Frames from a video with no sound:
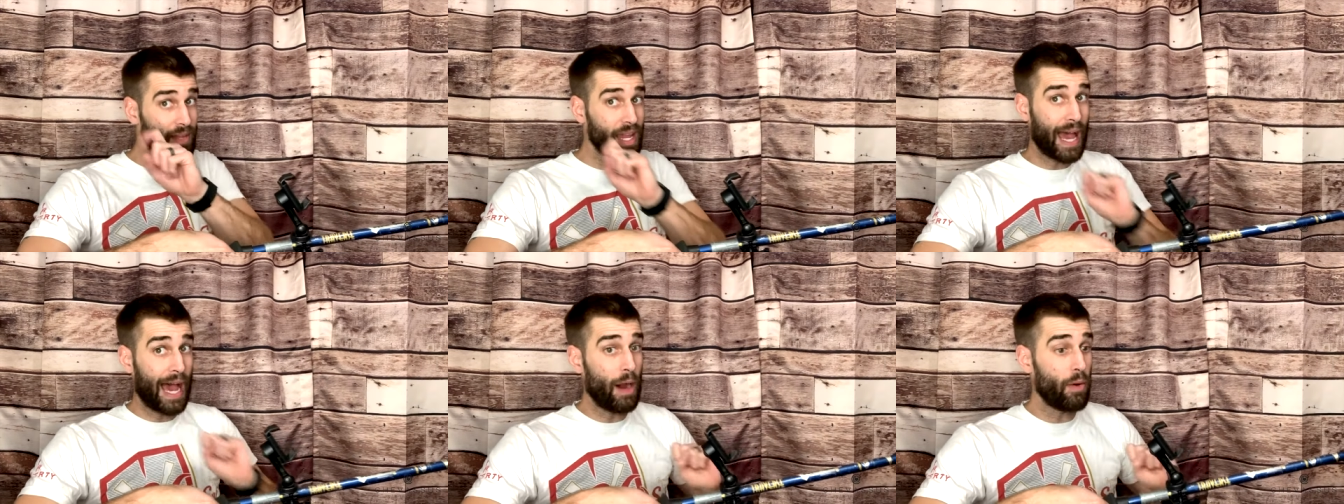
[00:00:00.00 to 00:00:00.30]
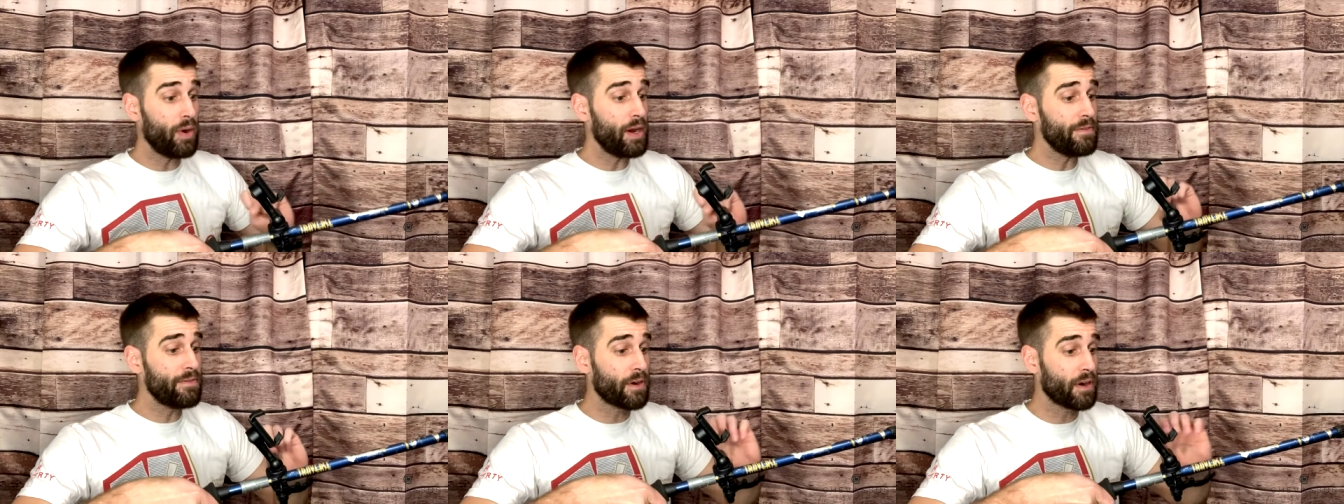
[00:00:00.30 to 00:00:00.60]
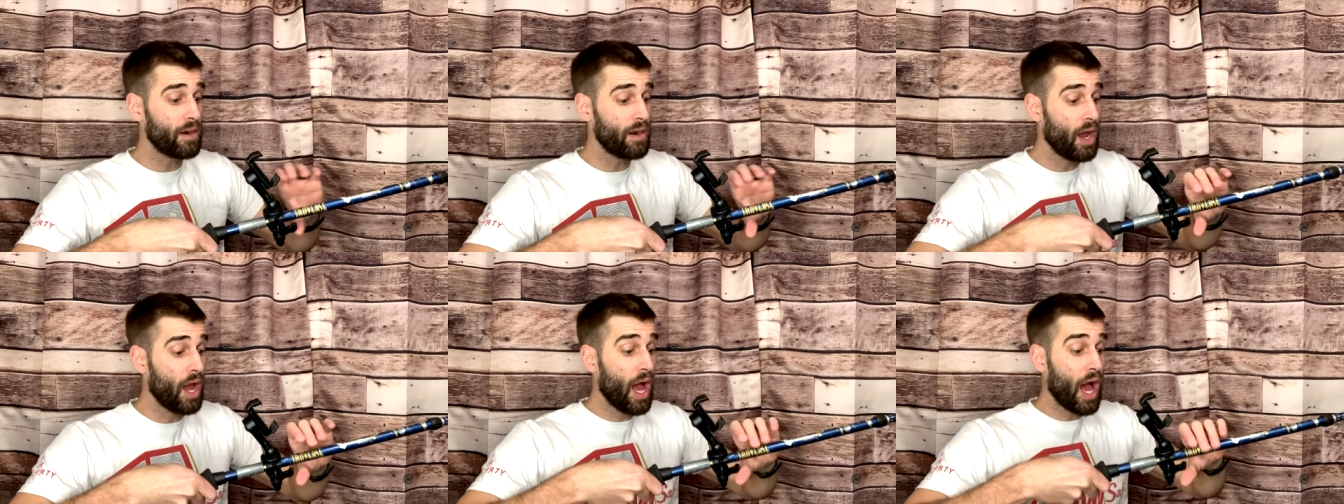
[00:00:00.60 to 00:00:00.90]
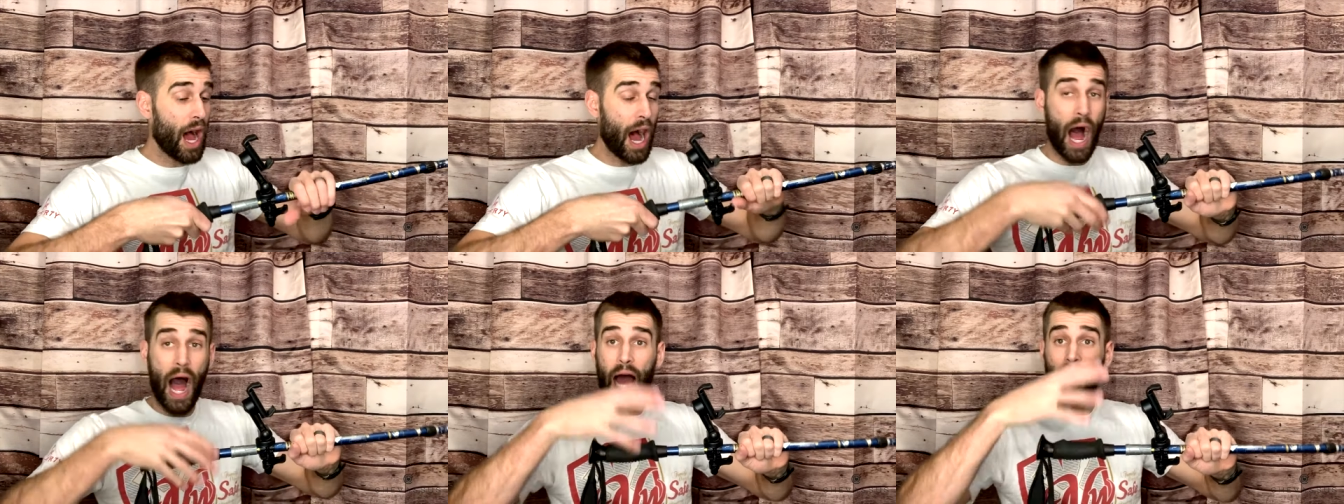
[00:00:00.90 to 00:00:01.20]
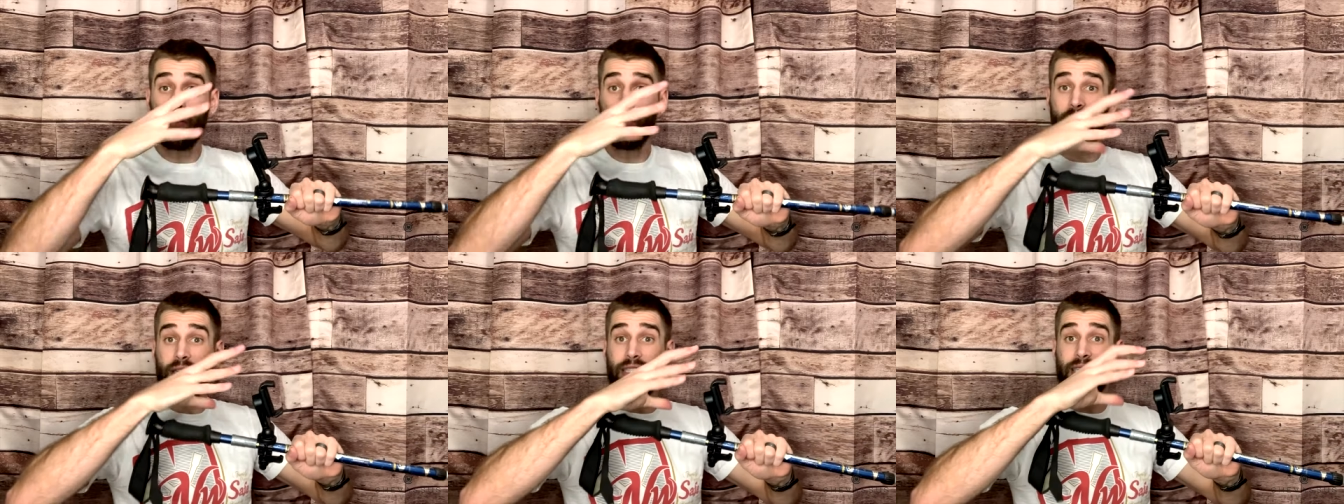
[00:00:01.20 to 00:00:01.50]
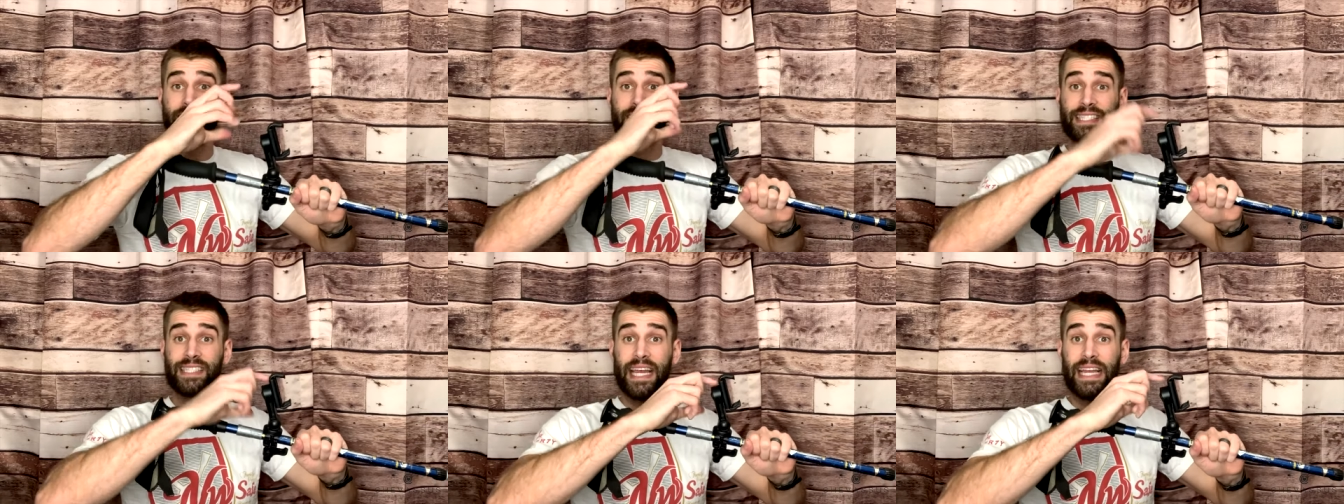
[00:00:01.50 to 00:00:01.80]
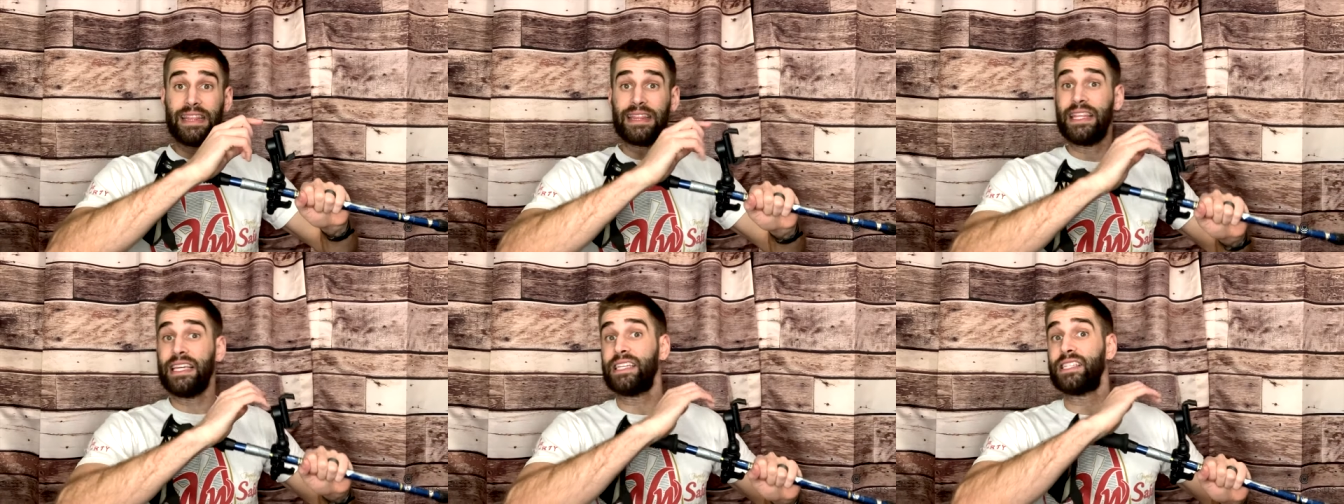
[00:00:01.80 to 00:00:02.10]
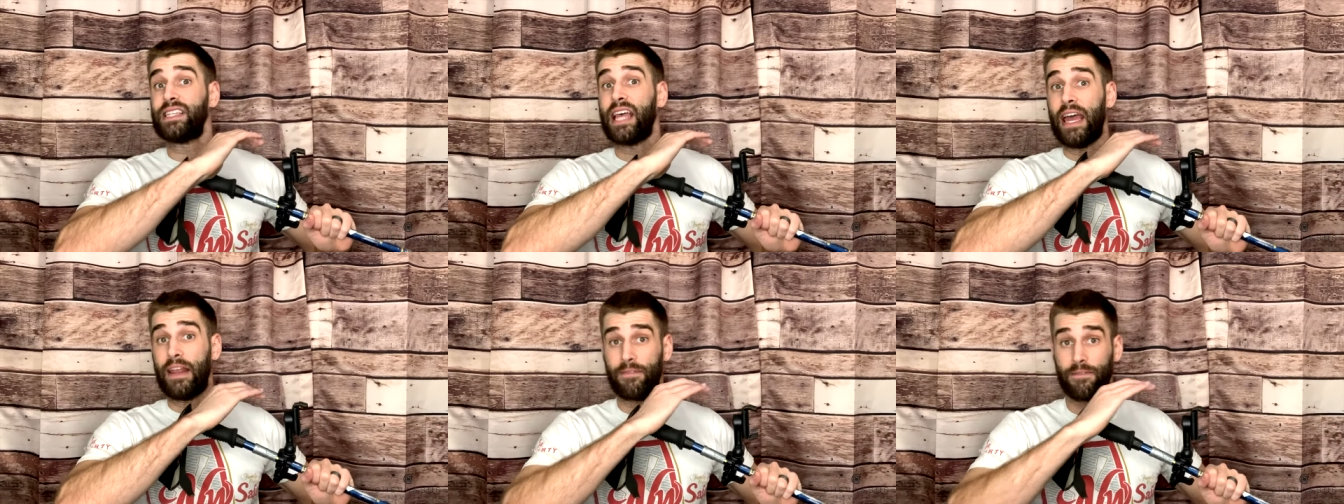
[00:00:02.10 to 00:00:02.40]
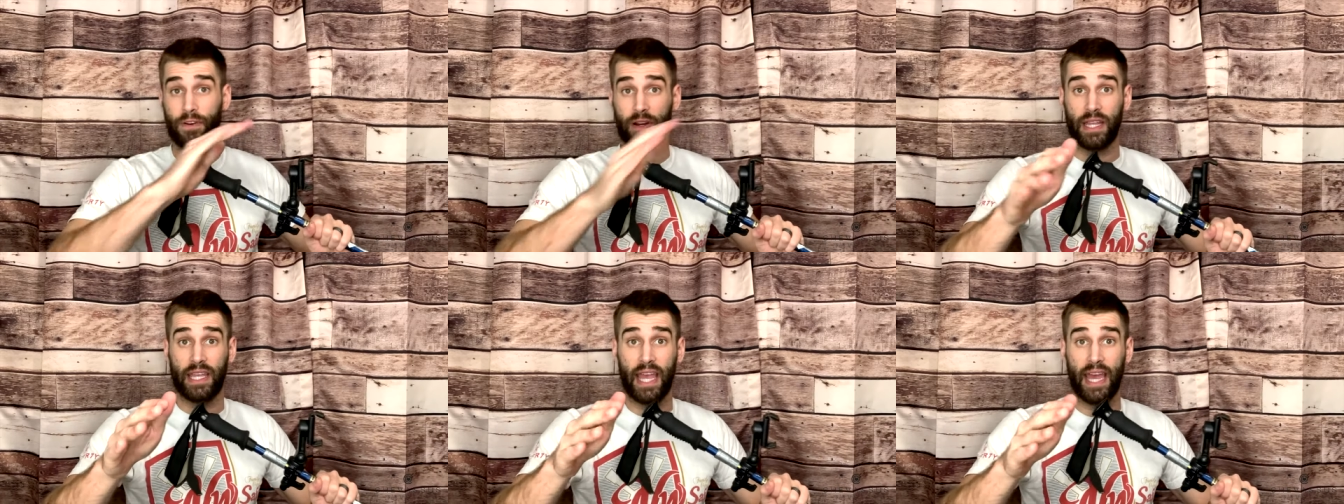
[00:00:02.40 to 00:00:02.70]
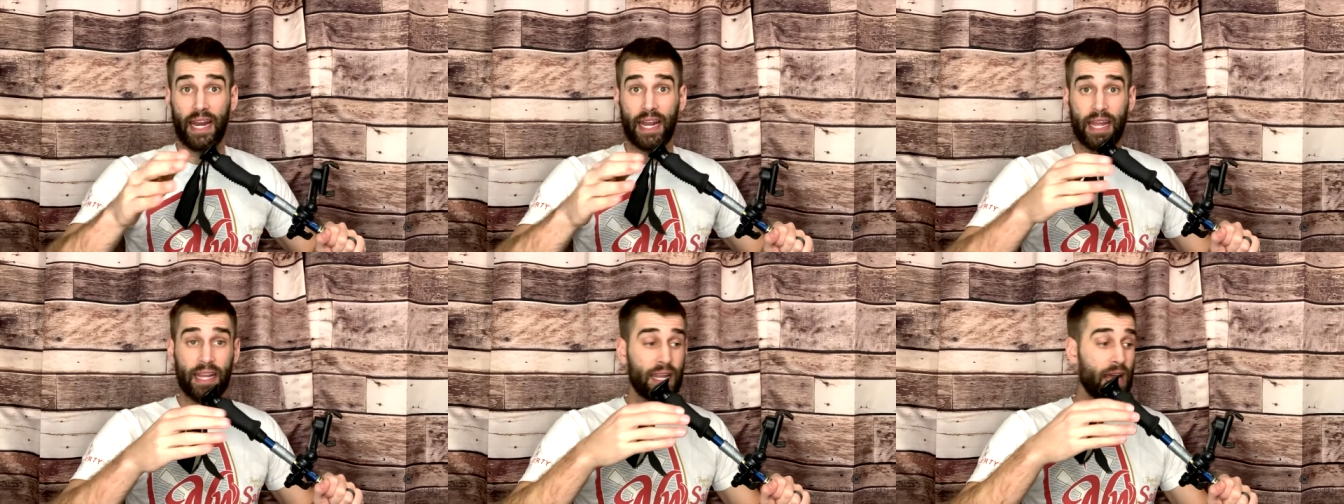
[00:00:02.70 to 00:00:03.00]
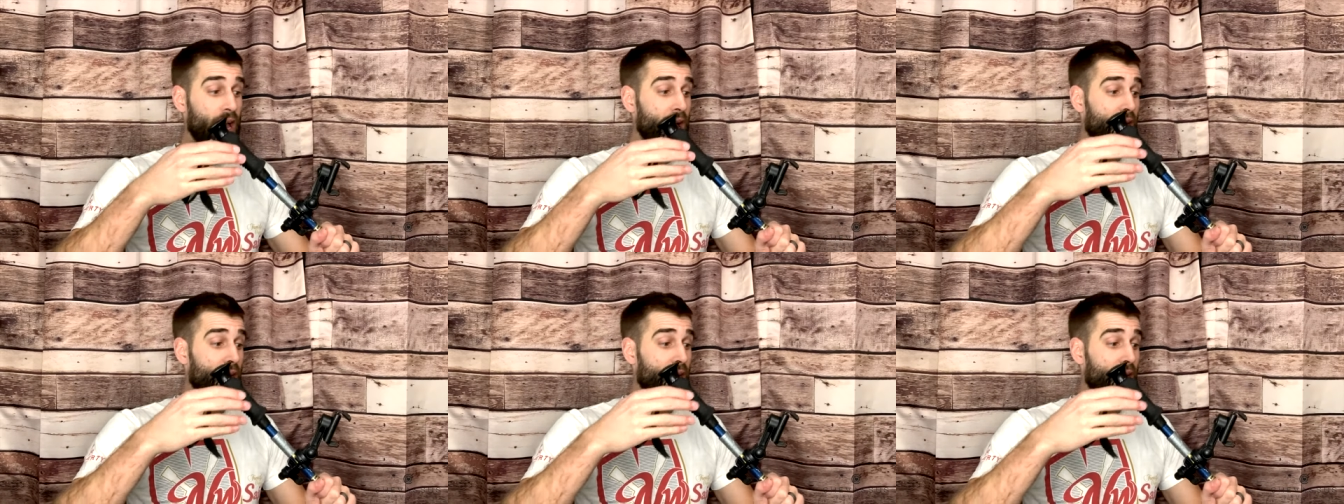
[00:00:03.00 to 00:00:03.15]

However, I want to set this and forget it.